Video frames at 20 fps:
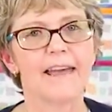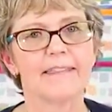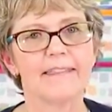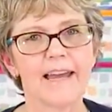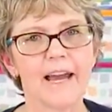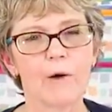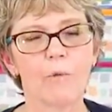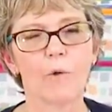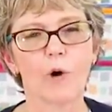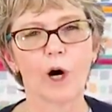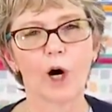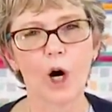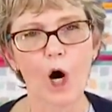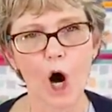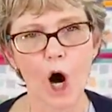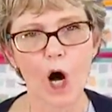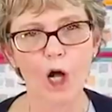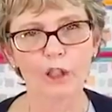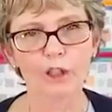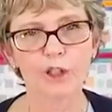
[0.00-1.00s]
that were
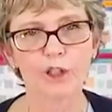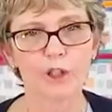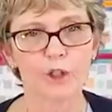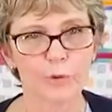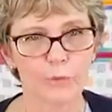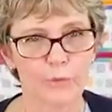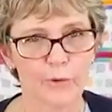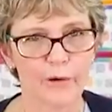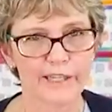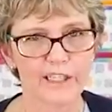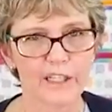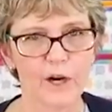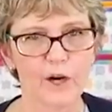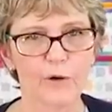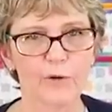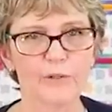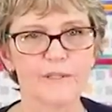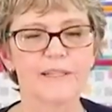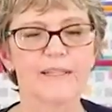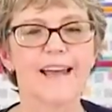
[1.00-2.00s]
called two point
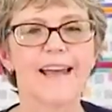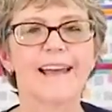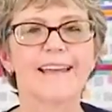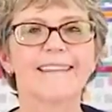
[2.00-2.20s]
ohs